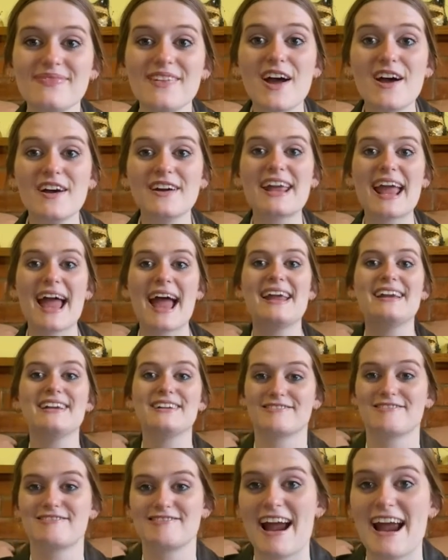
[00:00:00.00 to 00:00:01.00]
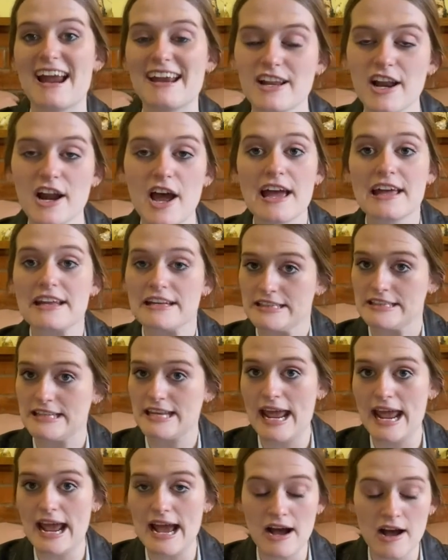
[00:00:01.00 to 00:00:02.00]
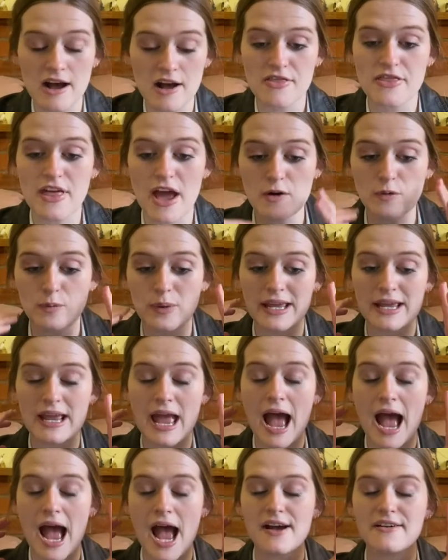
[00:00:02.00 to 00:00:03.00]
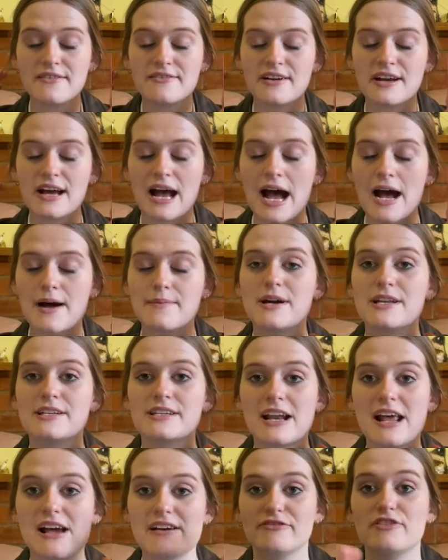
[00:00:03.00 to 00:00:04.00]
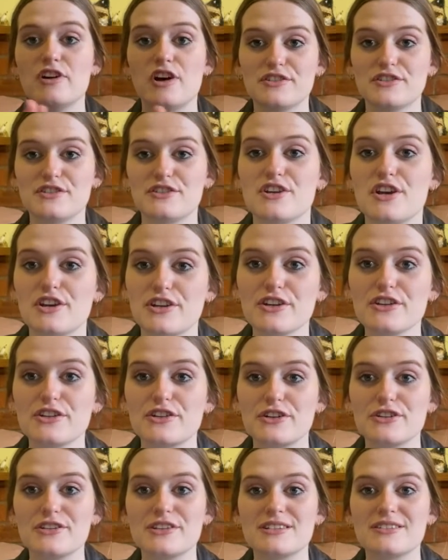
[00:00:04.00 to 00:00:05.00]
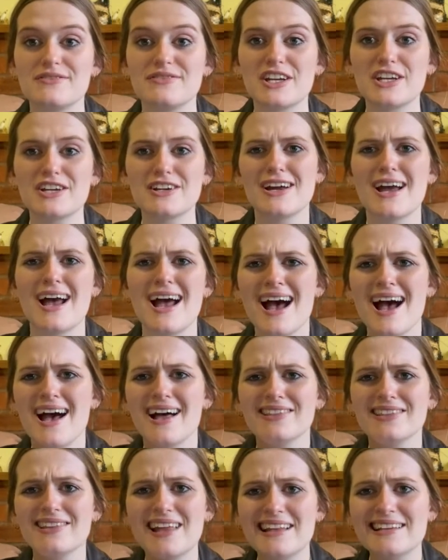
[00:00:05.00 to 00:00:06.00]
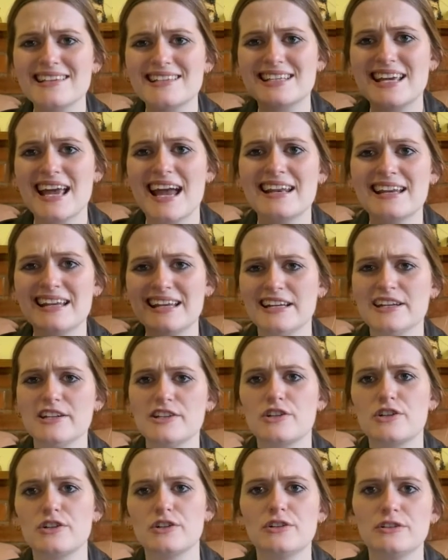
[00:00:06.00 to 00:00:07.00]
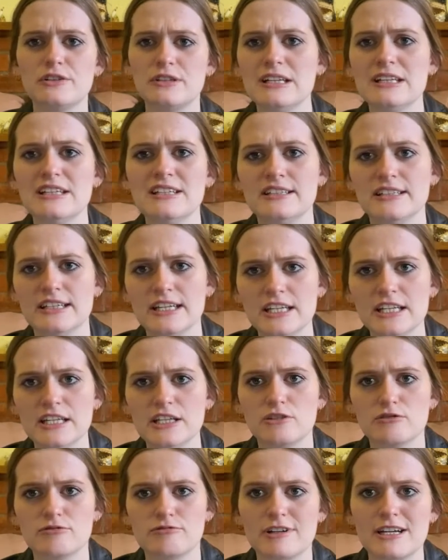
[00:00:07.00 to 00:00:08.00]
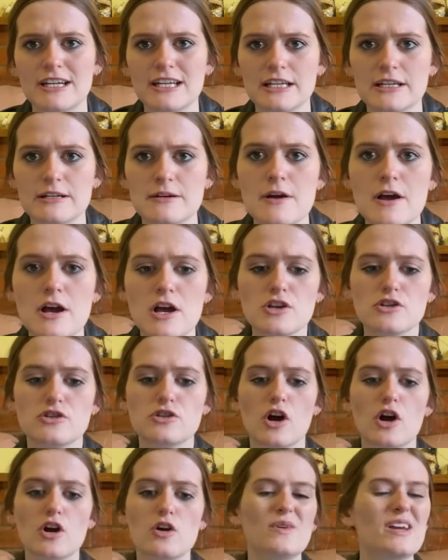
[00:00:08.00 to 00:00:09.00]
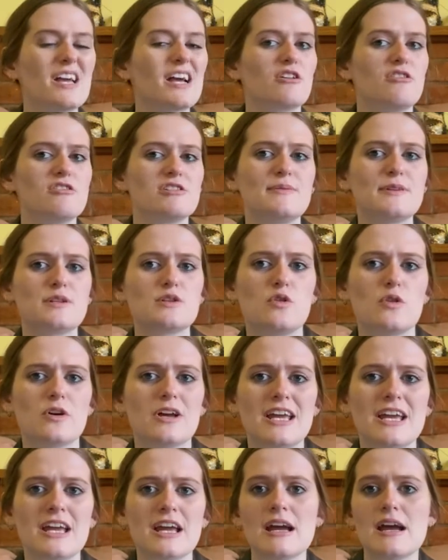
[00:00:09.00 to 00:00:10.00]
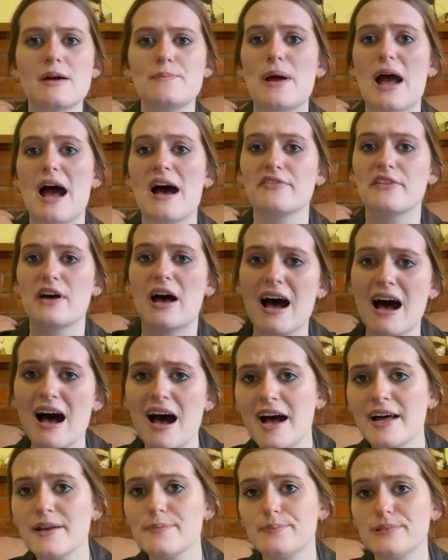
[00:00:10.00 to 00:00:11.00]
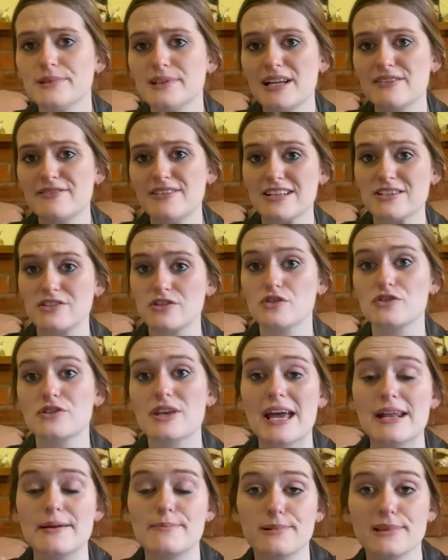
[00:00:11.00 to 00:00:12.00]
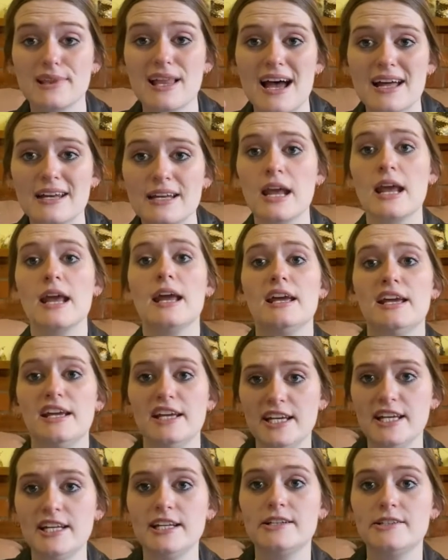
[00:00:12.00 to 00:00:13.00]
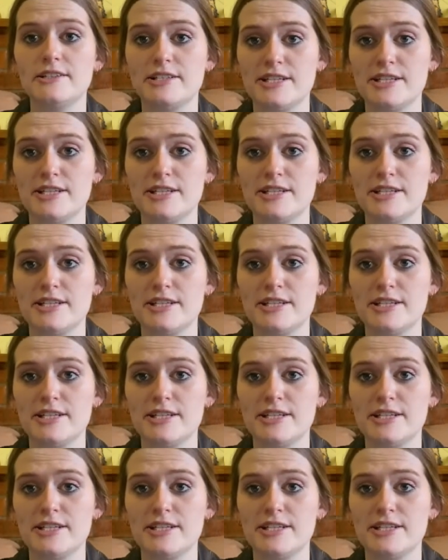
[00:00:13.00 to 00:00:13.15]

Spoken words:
Okay, great. Now that we have done our first circulatory system video, let's get into the nitty gritty. So we are going to be talking about the heart, blood vessels, and blood in